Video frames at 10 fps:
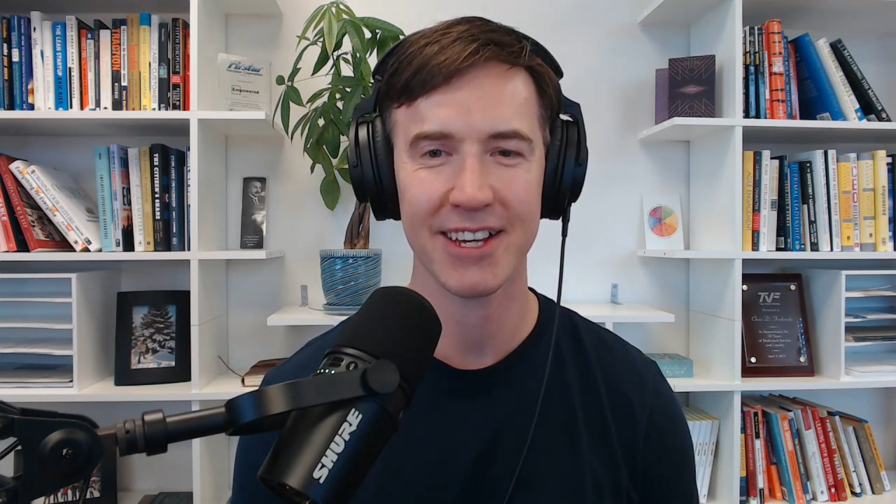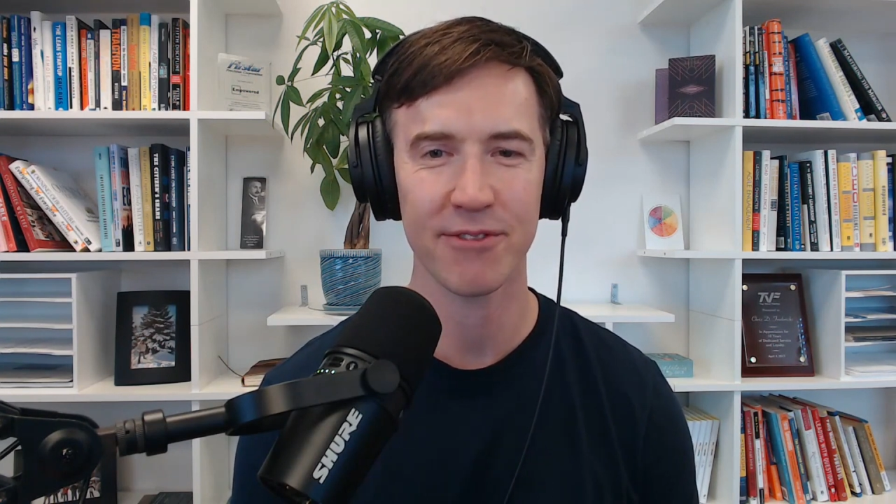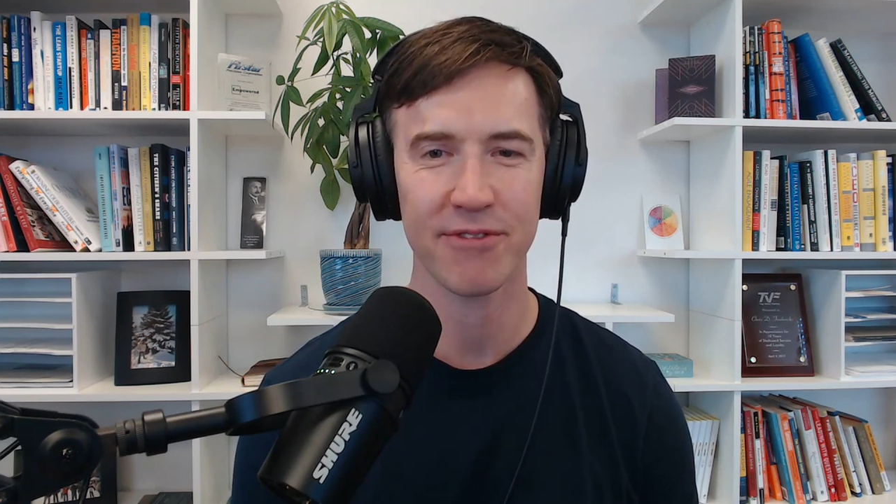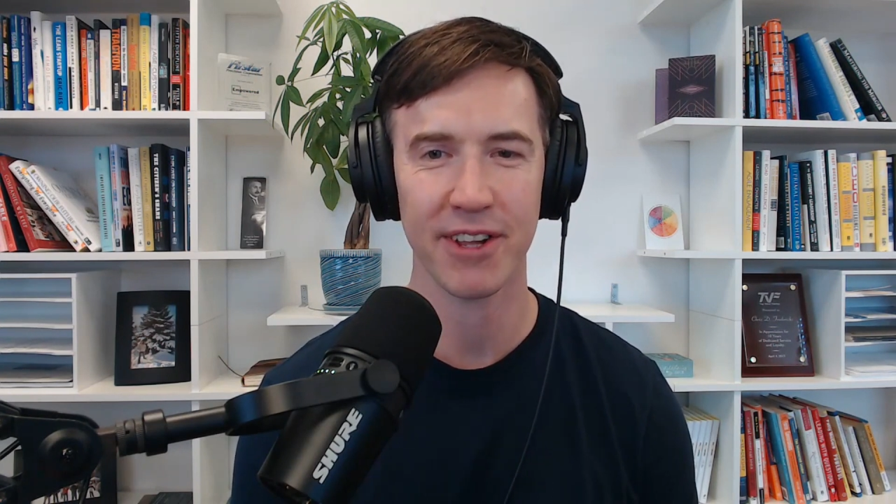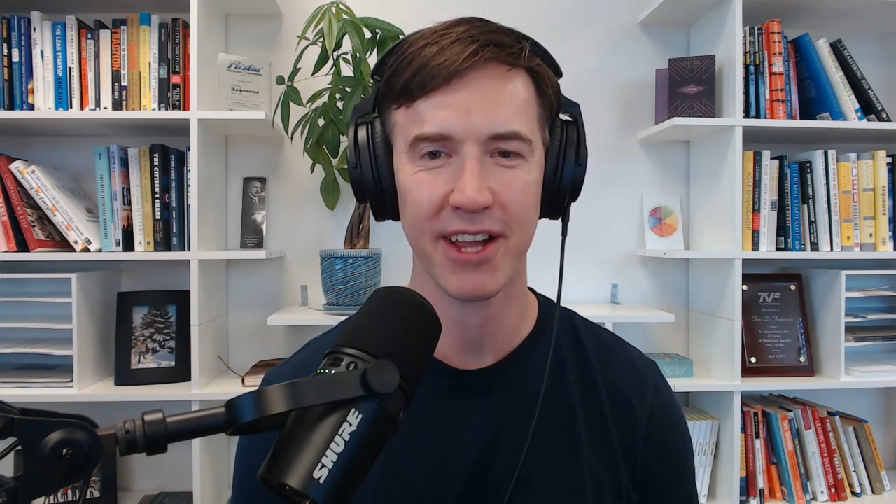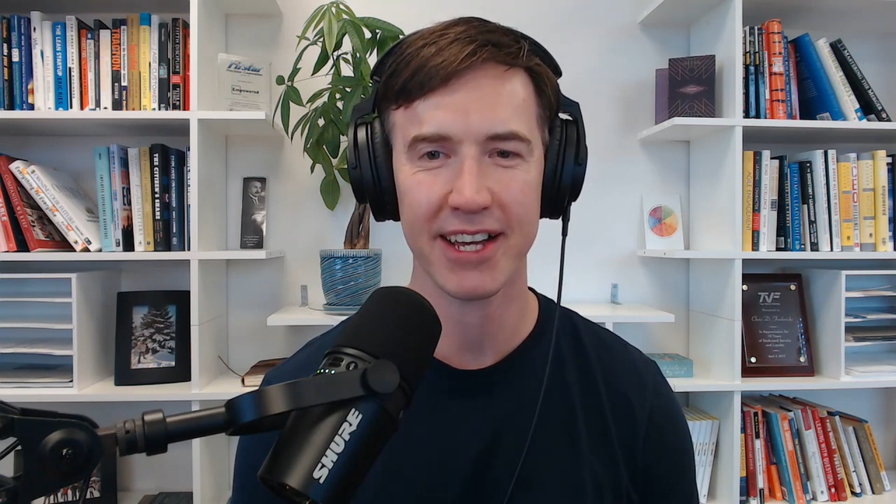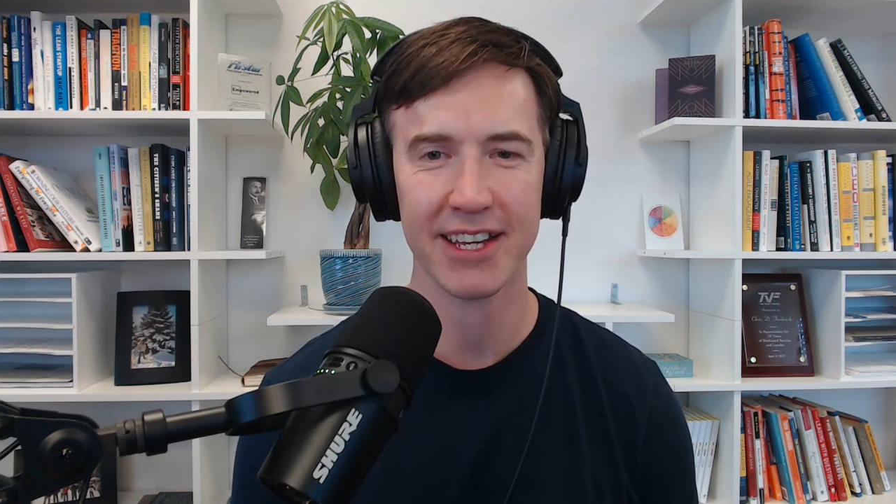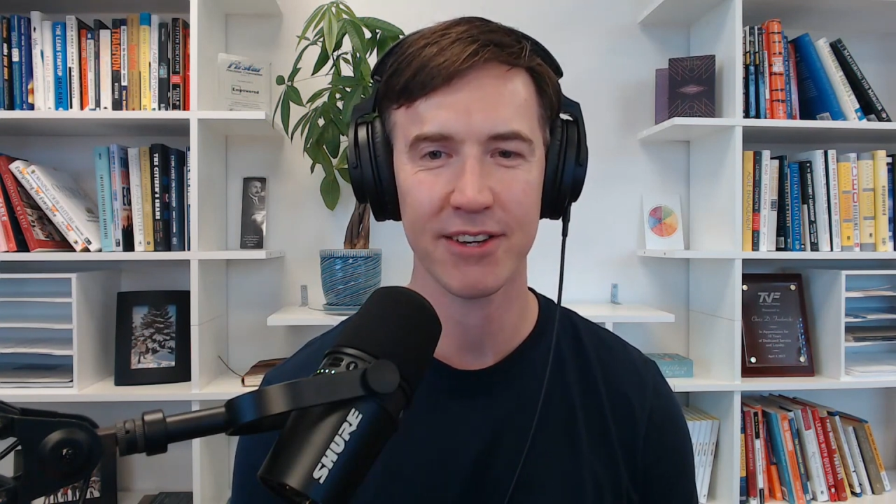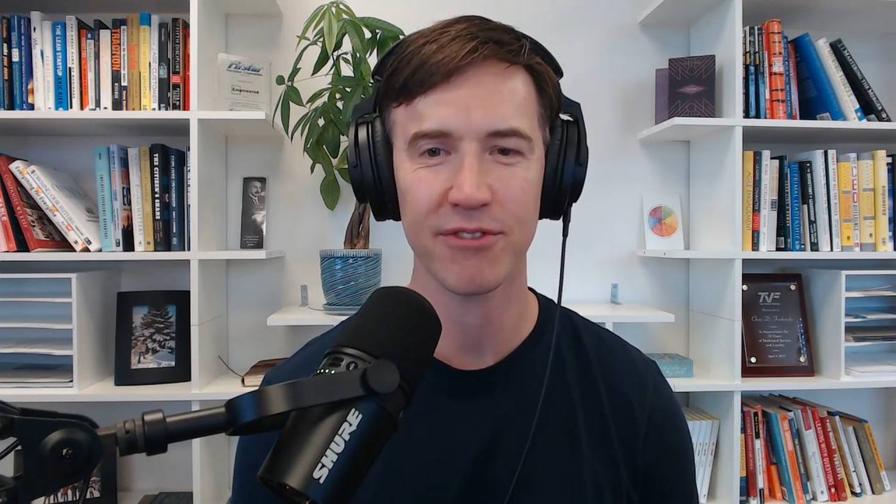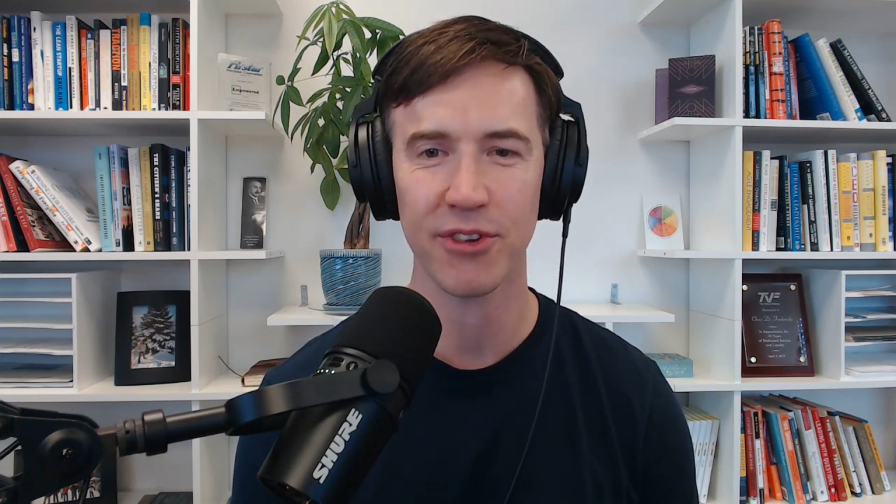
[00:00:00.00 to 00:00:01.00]
you feel
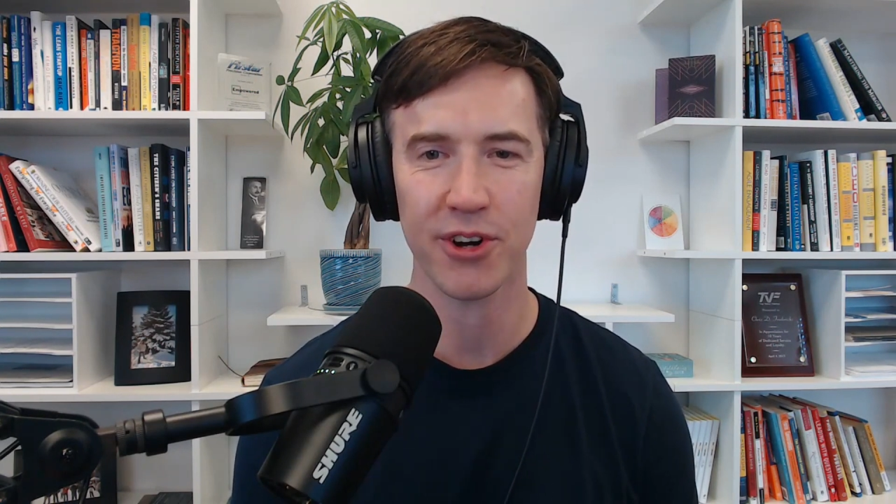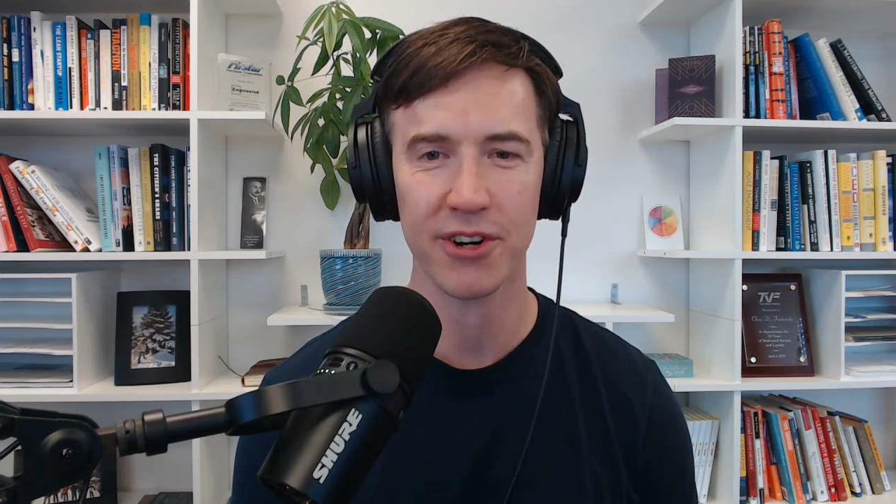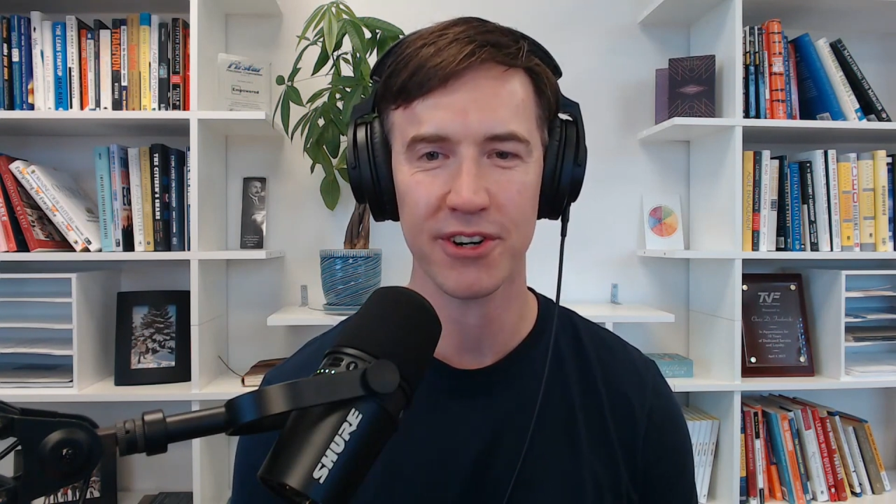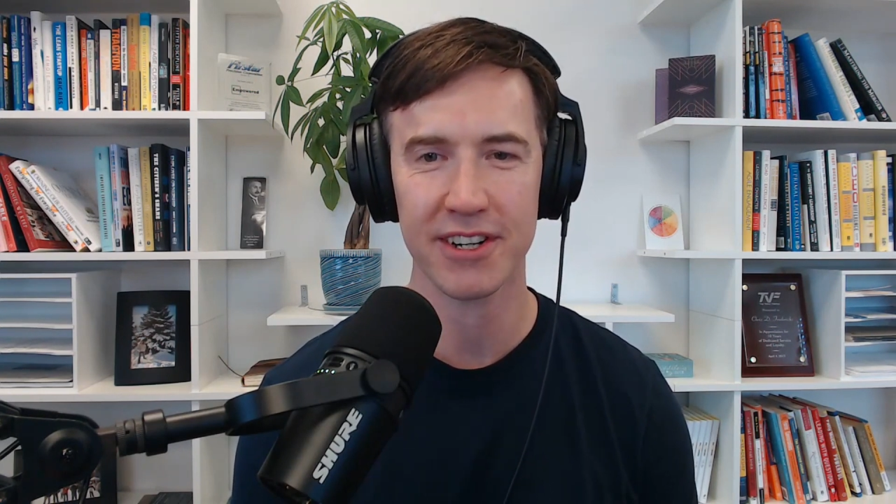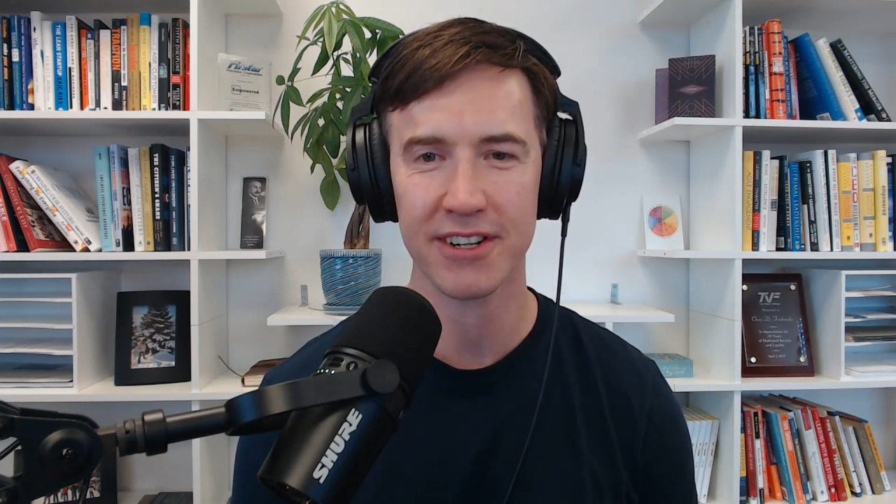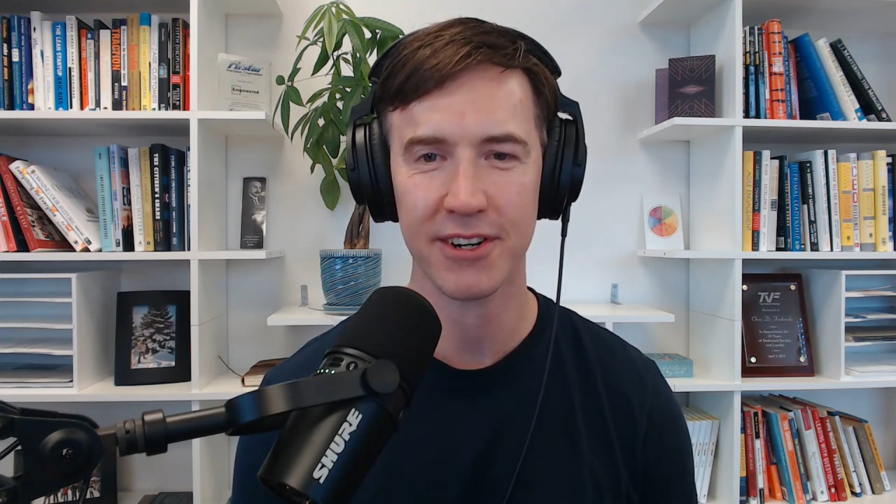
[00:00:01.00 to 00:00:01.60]
like you've learned